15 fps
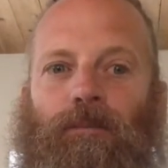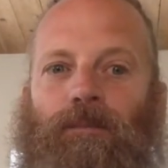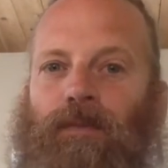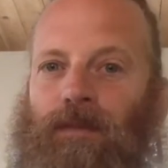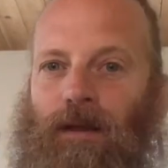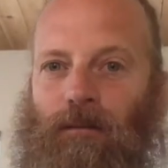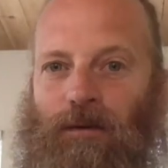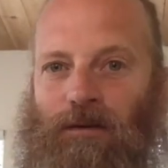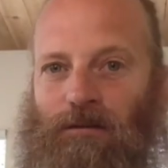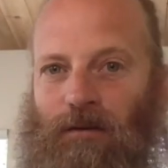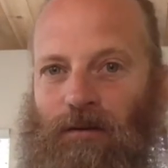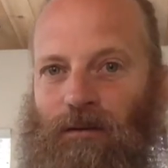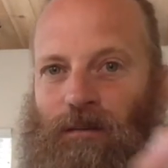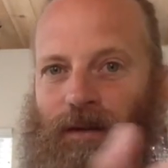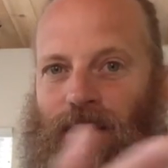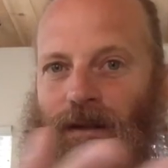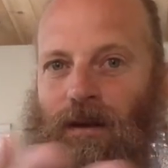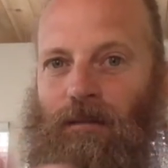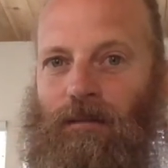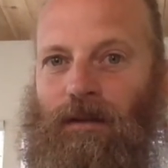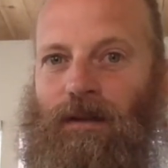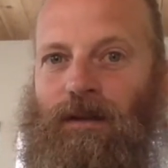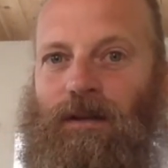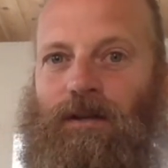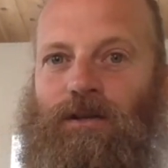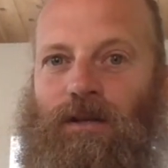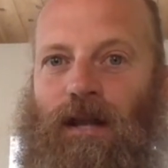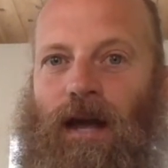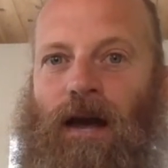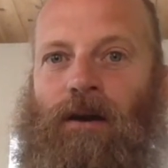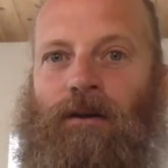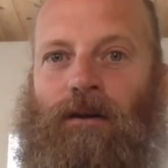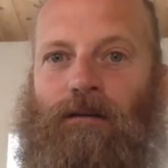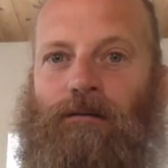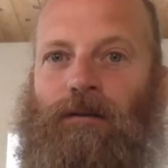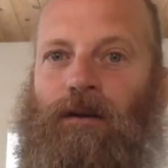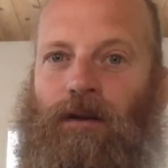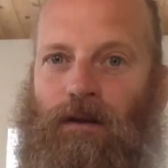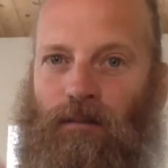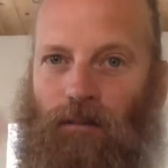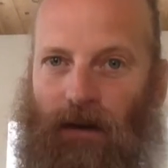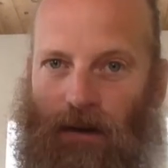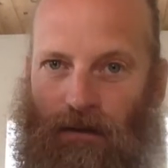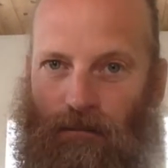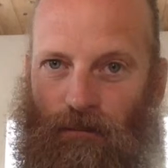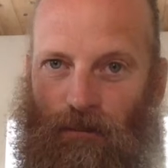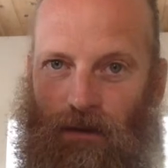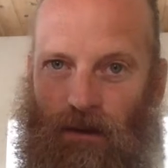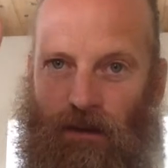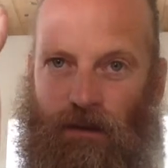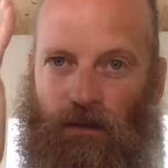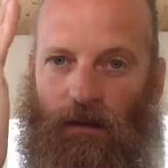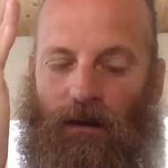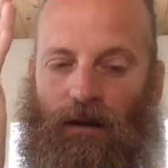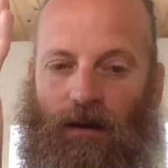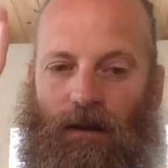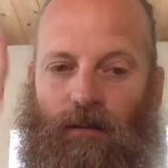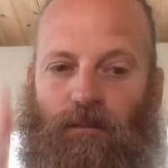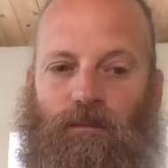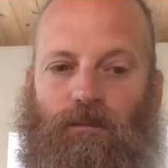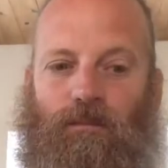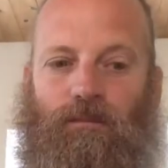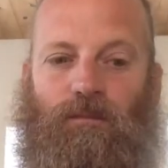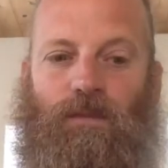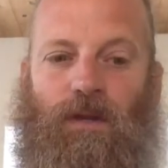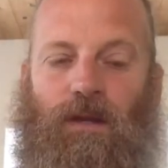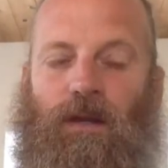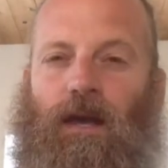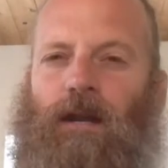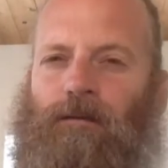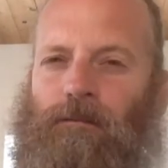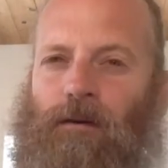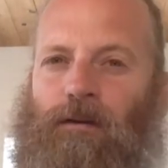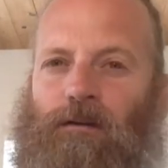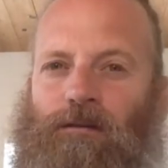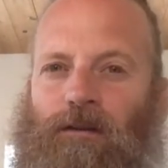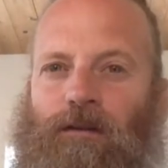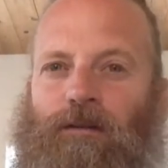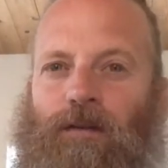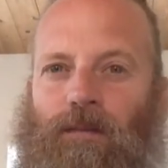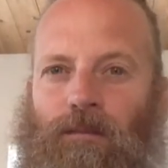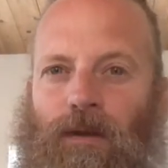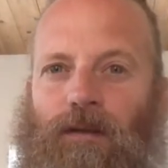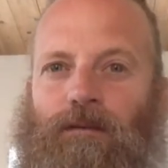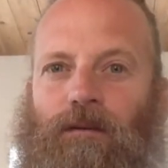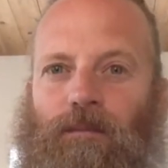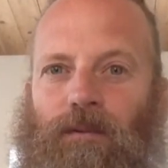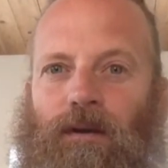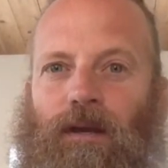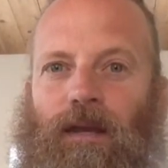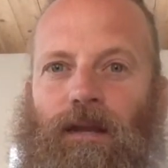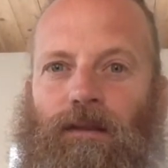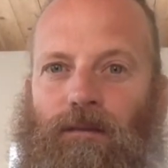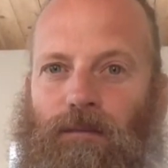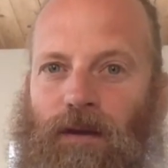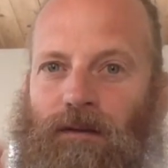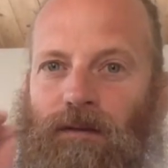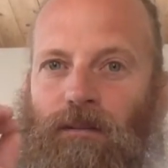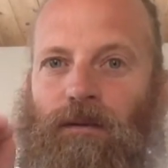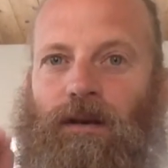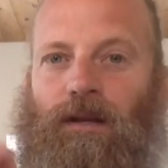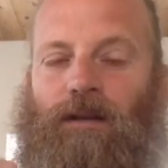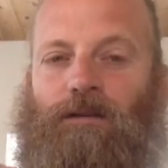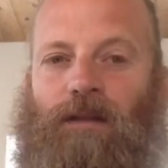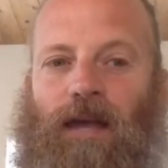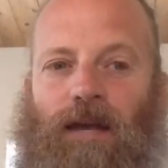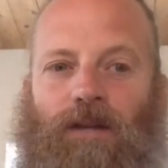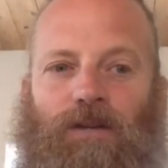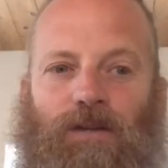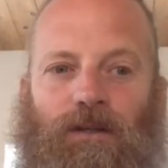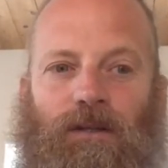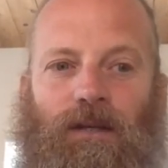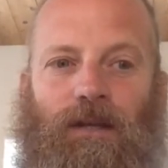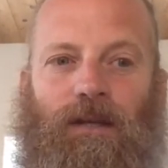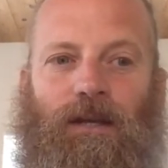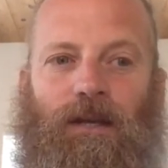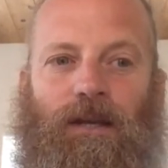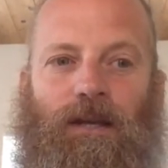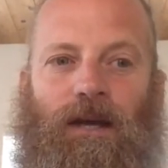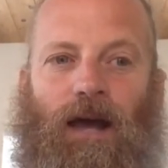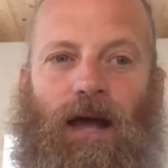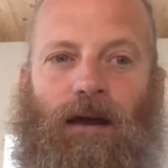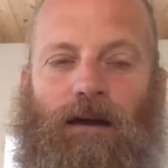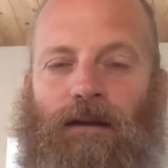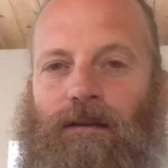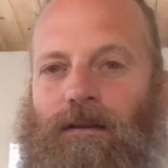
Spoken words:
that we start to become conditioned out of by being kind of focused into the mental plane. The mental plane is actually, I